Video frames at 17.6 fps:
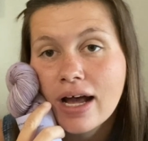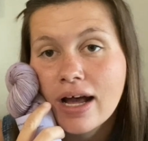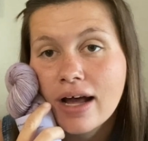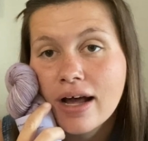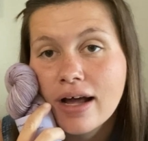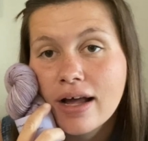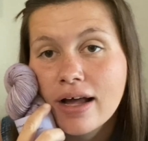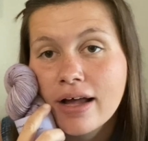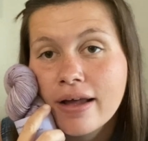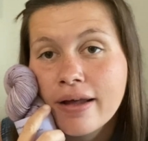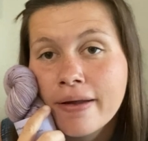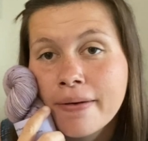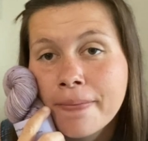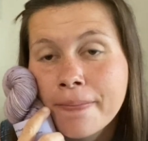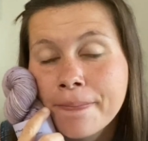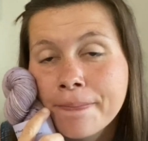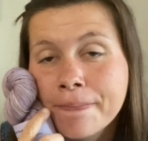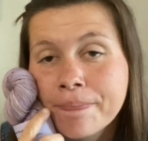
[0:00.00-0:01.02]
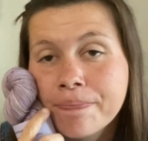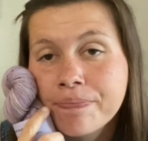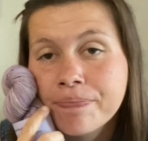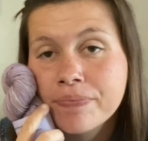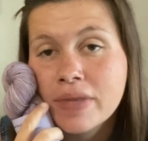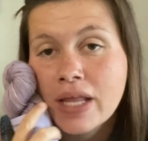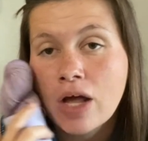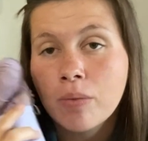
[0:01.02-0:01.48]

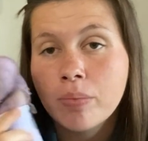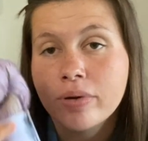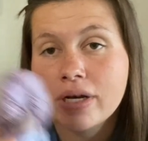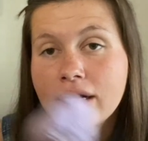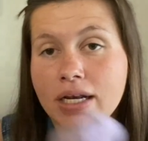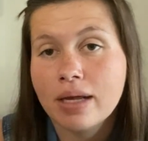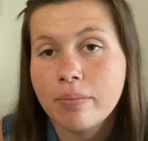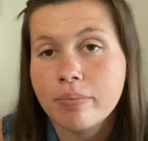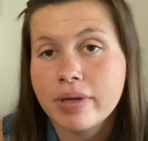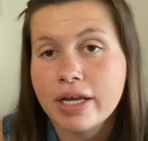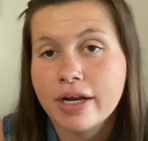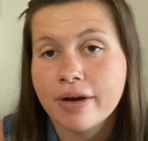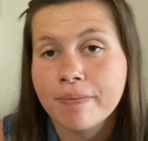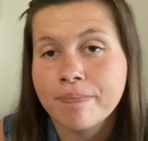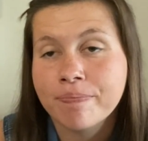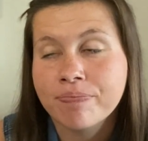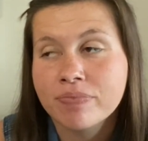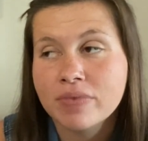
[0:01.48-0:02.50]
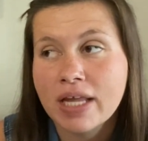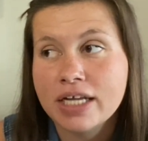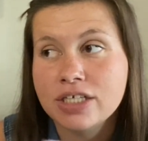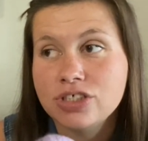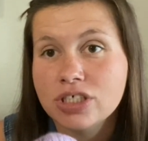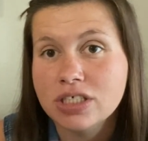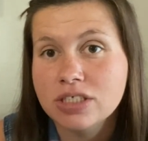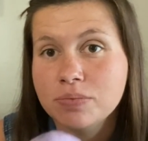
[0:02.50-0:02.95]
I'll put it up here. I
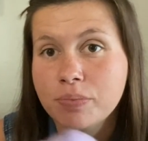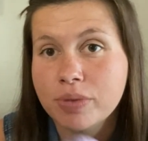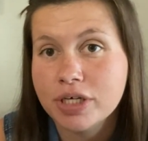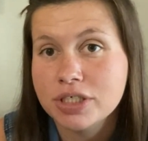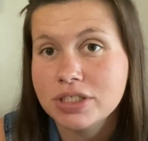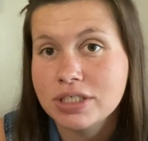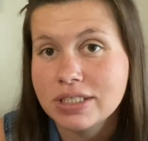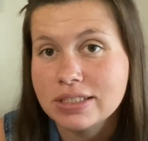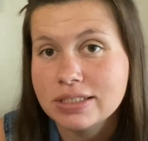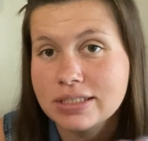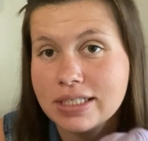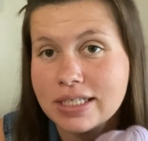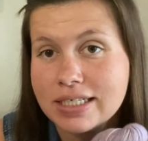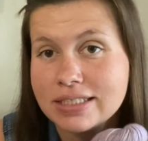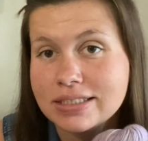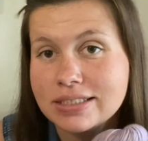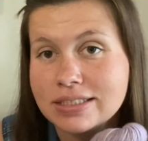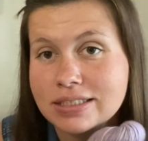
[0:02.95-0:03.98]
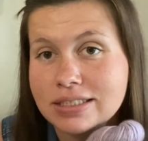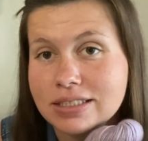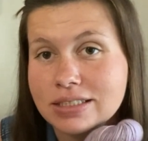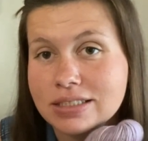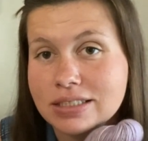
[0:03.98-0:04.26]
just purchased this